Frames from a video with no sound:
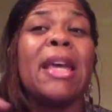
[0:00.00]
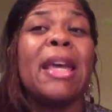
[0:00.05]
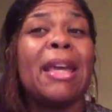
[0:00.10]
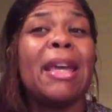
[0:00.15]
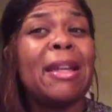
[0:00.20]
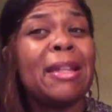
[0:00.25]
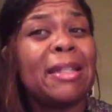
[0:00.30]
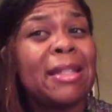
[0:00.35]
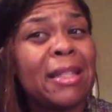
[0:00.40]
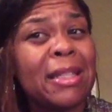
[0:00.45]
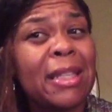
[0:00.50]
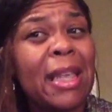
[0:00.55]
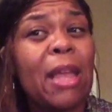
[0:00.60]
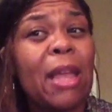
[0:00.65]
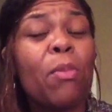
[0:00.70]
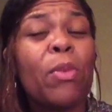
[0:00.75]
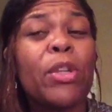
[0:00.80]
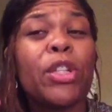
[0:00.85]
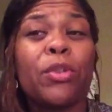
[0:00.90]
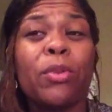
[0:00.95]
It is the
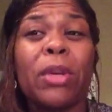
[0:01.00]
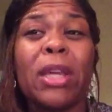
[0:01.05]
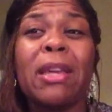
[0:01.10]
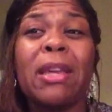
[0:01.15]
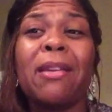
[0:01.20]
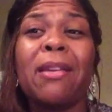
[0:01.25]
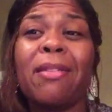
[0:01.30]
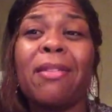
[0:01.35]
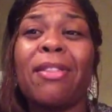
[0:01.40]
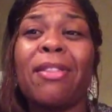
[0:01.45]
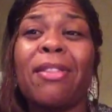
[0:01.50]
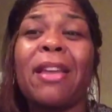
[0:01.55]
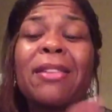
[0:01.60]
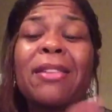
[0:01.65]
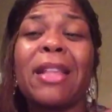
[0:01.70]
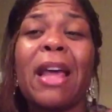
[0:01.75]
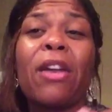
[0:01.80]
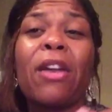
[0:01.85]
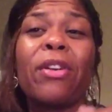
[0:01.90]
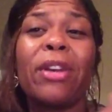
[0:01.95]
same with you eating
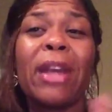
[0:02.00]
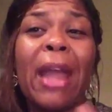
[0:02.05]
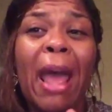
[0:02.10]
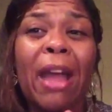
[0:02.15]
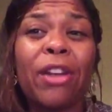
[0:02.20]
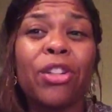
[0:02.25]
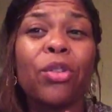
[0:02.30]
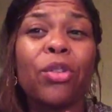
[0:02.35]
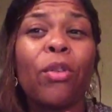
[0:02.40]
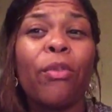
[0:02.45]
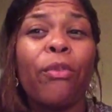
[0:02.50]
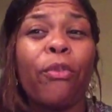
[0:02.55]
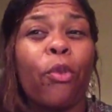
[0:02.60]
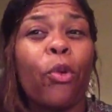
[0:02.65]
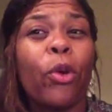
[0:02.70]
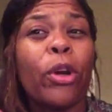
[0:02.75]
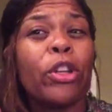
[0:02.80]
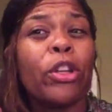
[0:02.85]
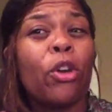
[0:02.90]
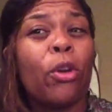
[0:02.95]
things that are natural
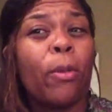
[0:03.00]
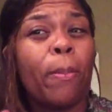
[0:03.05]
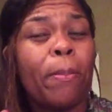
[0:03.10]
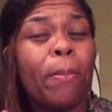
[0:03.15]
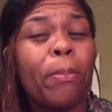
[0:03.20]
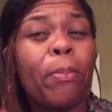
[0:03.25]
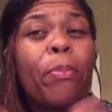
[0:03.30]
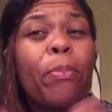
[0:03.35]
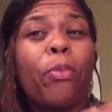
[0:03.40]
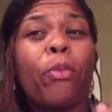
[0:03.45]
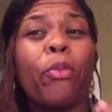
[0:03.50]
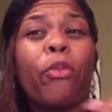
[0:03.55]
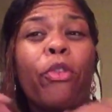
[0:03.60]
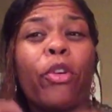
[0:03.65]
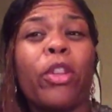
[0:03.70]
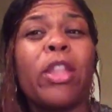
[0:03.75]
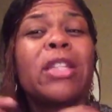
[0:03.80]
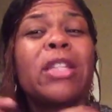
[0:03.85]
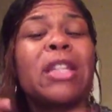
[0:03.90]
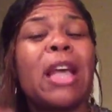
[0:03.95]
for
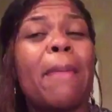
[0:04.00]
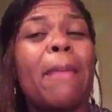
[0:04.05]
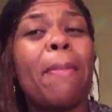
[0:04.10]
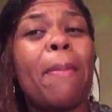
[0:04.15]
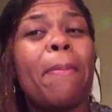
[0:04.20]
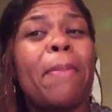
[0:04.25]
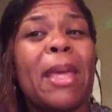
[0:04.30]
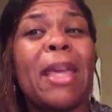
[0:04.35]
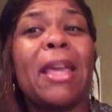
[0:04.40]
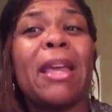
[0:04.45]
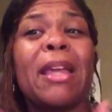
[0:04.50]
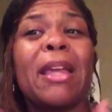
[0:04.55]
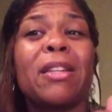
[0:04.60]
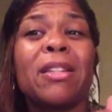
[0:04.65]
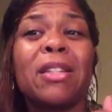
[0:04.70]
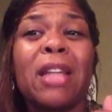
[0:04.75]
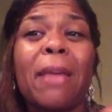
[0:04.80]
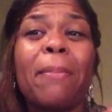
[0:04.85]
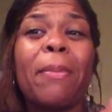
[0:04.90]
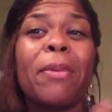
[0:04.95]
the type of being and the
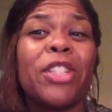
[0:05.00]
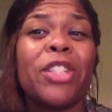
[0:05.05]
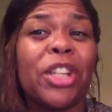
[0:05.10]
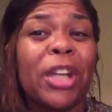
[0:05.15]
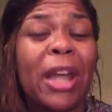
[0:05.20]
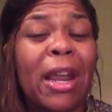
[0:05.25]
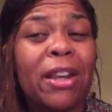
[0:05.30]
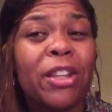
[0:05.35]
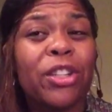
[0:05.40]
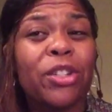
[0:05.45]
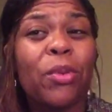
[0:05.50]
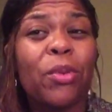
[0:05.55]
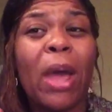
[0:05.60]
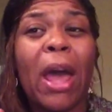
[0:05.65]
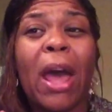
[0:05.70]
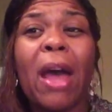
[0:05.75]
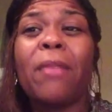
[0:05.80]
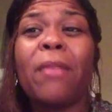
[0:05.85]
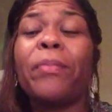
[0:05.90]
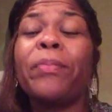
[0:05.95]
type of genetics you
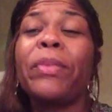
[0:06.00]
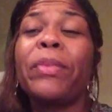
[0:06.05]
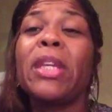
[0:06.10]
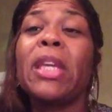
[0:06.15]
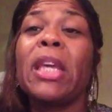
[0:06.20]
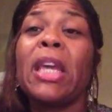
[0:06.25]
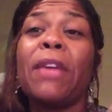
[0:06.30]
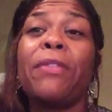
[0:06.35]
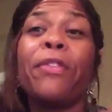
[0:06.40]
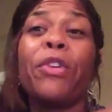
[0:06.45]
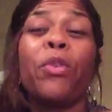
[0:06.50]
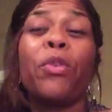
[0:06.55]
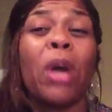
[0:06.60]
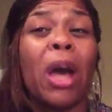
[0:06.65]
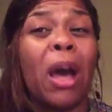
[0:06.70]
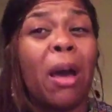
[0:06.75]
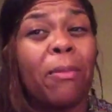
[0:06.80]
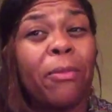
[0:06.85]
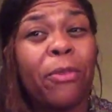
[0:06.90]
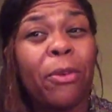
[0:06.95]
have. If you
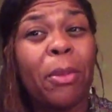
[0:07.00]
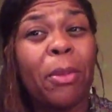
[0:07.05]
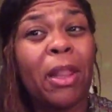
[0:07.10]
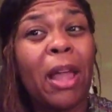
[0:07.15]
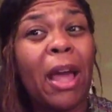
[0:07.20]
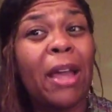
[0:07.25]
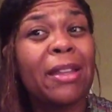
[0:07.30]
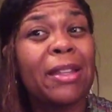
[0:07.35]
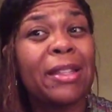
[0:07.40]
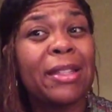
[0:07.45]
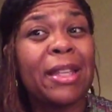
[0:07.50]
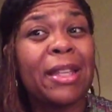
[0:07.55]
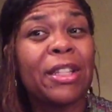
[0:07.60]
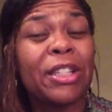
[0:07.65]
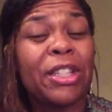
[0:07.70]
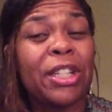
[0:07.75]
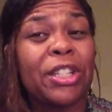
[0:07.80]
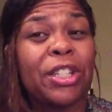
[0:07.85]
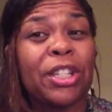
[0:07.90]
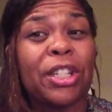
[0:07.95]
come from a lot of these
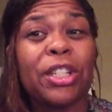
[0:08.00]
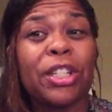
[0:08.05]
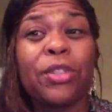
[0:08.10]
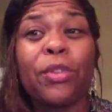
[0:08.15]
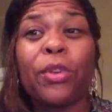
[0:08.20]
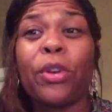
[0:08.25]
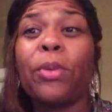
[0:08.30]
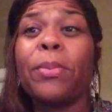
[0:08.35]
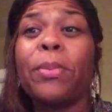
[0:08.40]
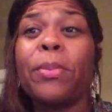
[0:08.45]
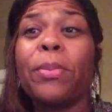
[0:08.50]
indigenous groups